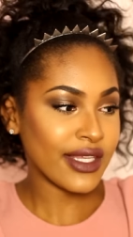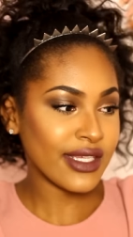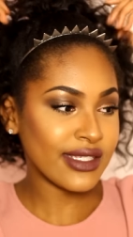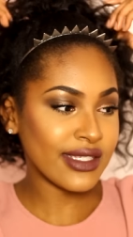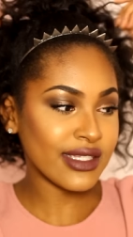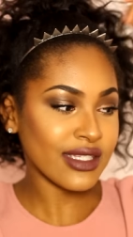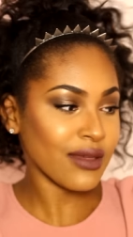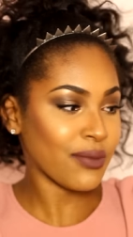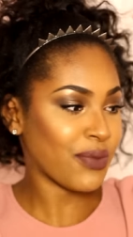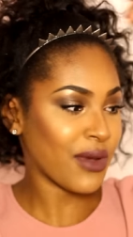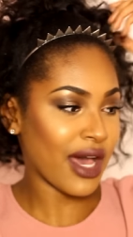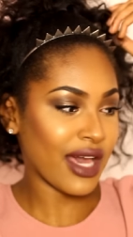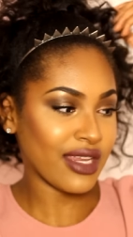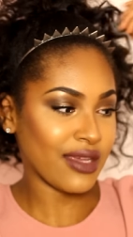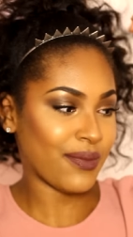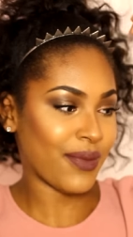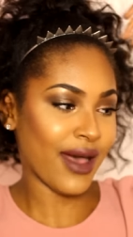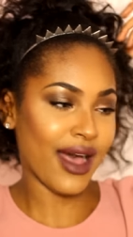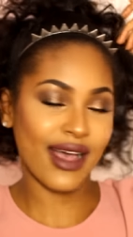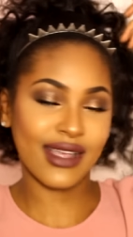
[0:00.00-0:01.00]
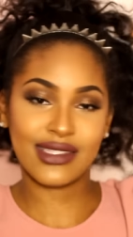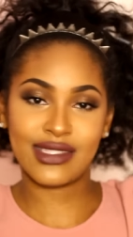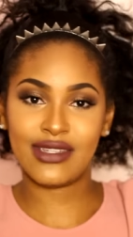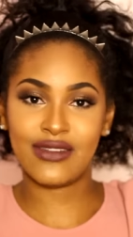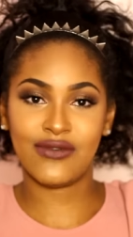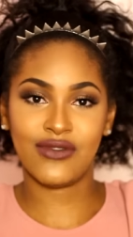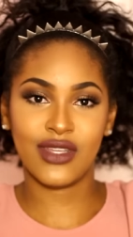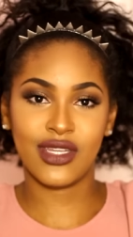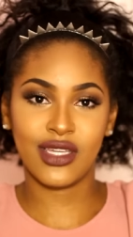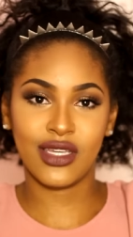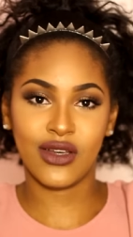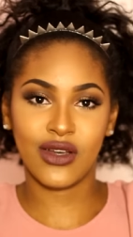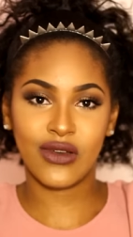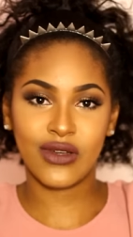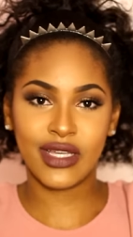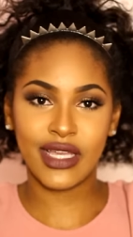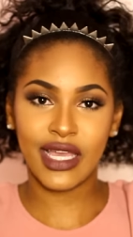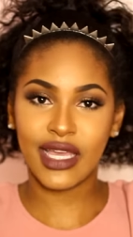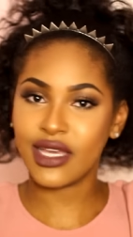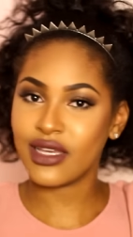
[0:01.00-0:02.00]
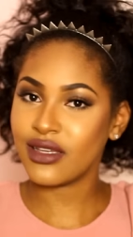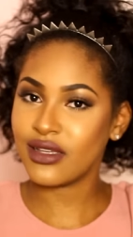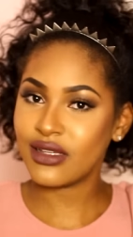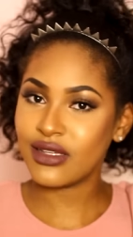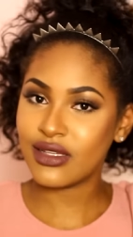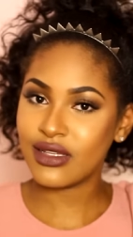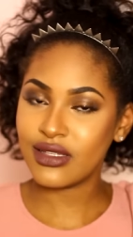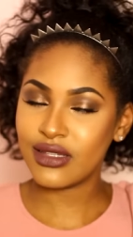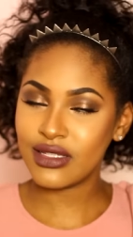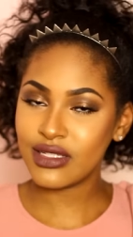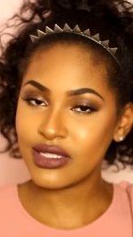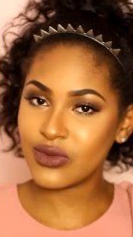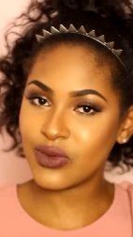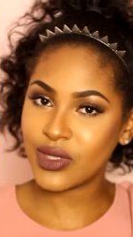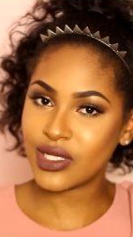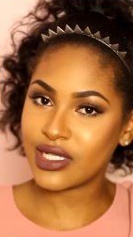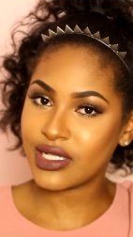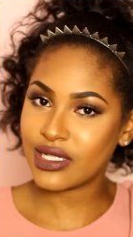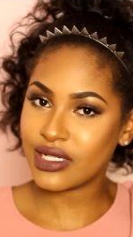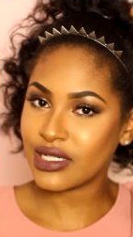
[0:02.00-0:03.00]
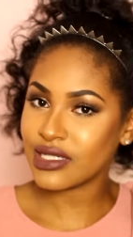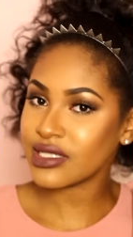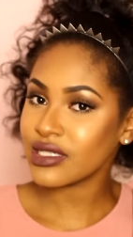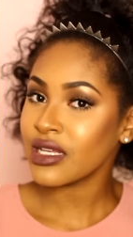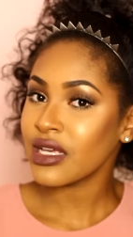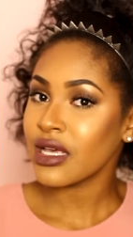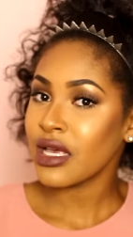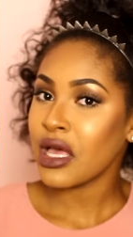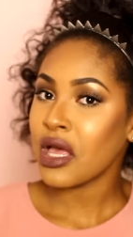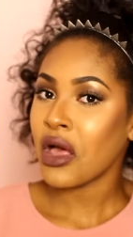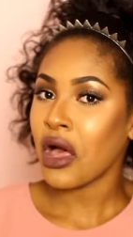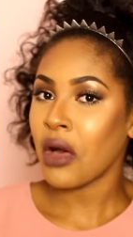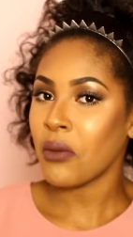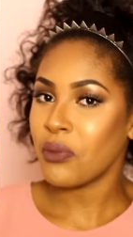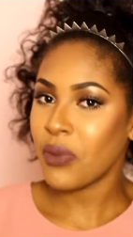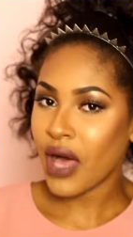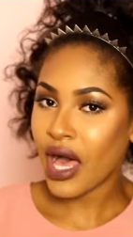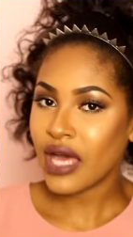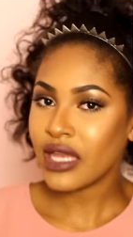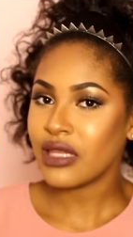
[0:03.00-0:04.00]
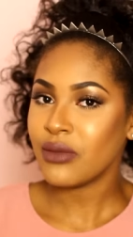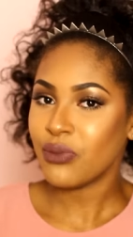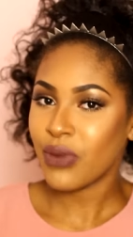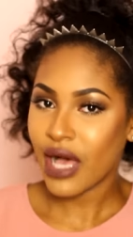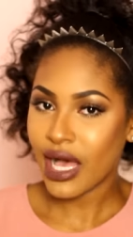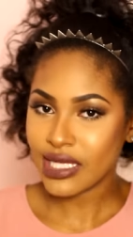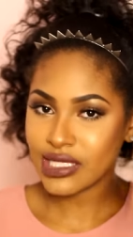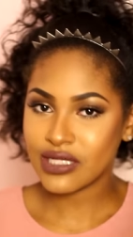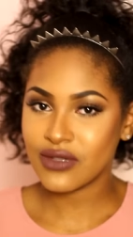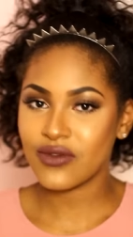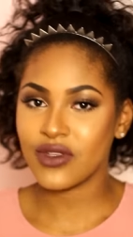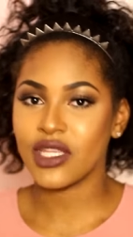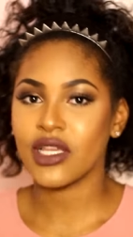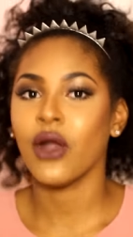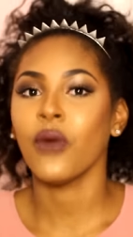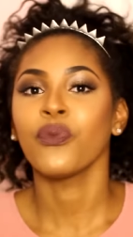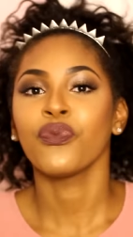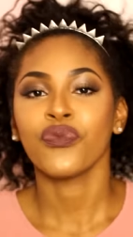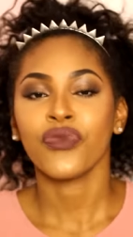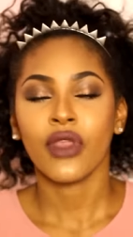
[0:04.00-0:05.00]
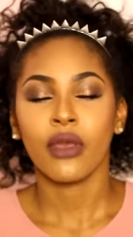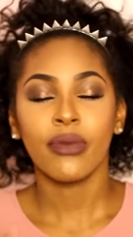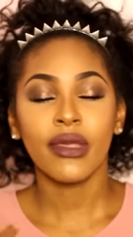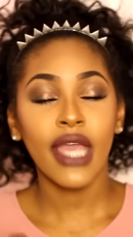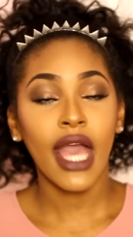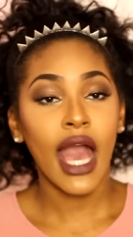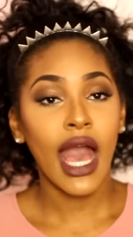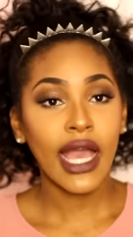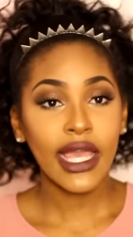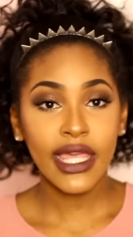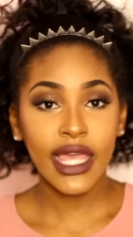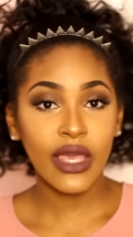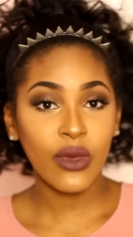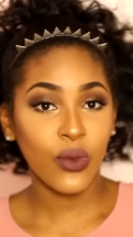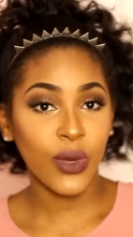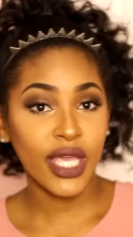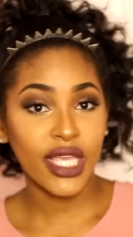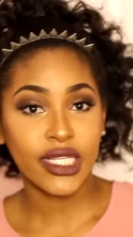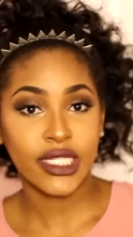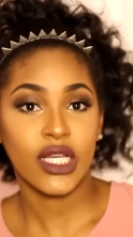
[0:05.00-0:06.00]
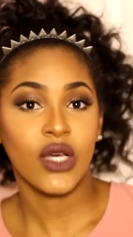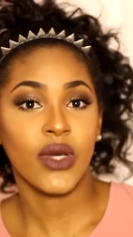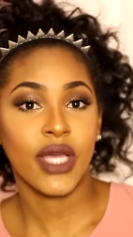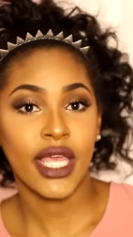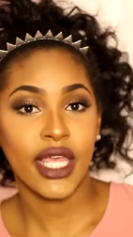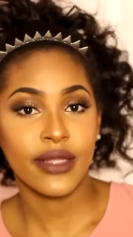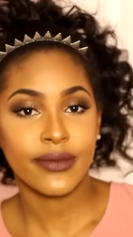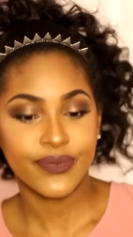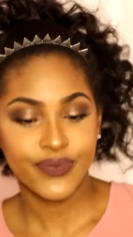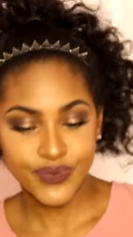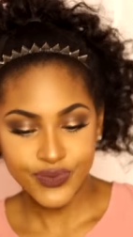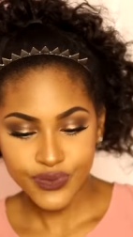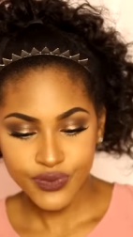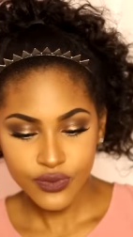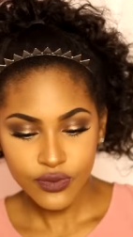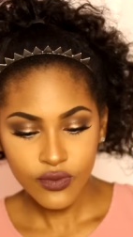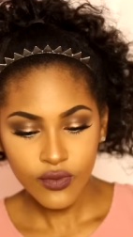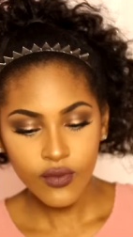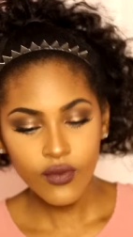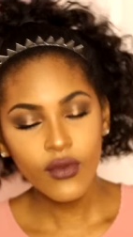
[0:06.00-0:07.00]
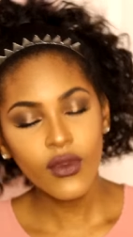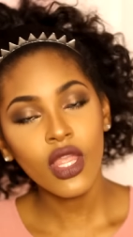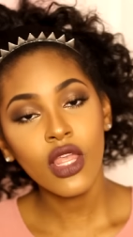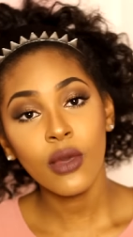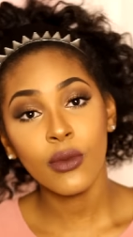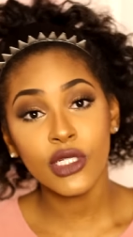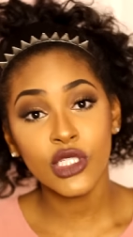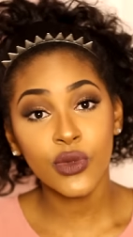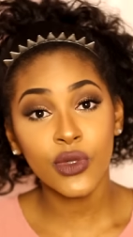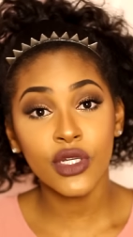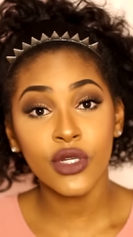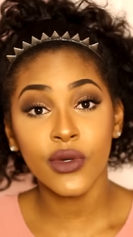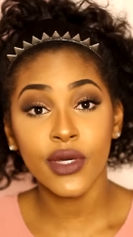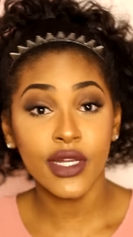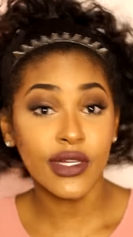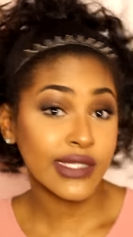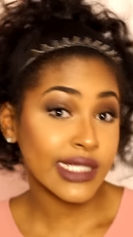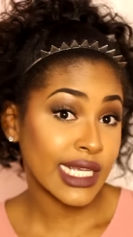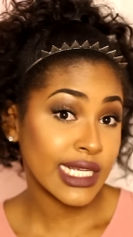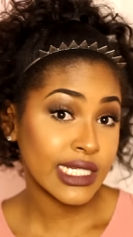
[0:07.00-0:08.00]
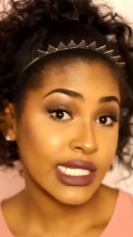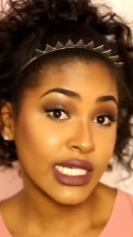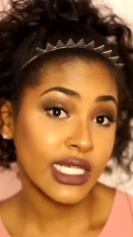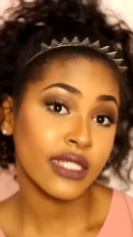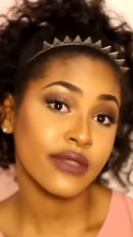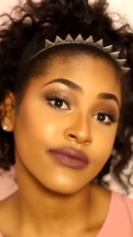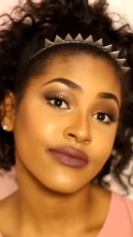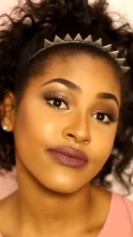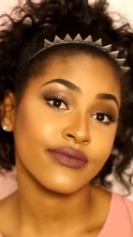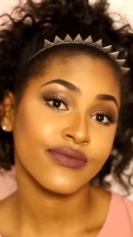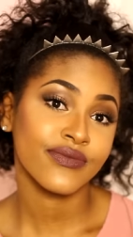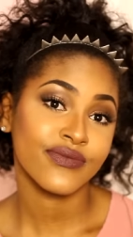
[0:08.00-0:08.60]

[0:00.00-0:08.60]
this is a body positive video, okay? This is what it is, a body positive video. But yeah, I gained weight, okay? But you wanna know what else I did?